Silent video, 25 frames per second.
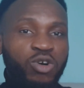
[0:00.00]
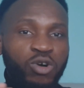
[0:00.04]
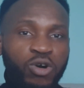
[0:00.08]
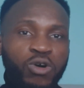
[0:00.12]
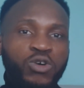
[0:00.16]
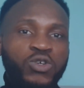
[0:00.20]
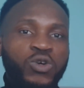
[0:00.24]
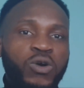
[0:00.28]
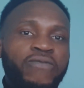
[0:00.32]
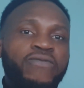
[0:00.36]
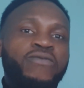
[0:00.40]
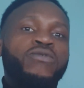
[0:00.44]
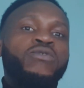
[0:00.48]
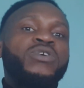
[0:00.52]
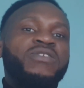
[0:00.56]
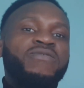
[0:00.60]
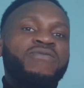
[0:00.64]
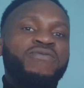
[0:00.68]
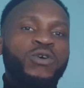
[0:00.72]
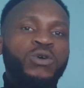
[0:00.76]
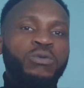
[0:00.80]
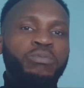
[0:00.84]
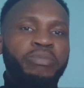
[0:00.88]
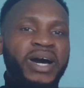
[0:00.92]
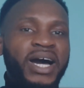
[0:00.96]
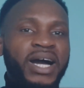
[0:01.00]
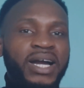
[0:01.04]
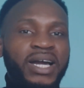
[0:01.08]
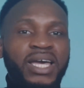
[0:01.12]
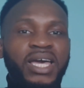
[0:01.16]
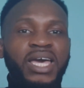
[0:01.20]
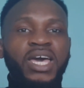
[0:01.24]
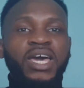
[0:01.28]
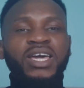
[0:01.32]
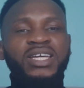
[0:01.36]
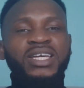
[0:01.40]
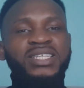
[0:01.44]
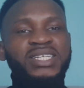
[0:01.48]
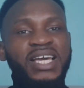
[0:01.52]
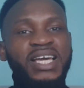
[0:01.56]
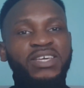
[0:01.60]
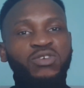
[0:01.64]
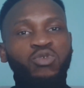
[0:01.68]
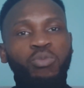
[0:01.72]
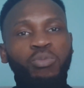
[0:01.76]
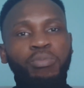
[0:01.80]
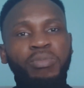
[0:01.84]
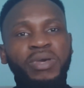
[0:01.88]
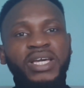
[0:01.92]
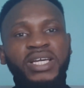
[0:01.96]
all your full refund back. It's like you
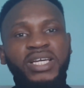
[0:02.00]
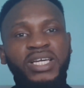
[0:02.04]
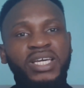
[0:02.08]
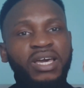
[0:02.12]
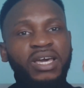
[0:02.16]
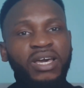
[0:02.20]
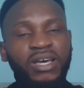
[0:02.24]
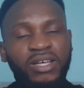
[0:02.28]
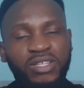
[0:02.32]
make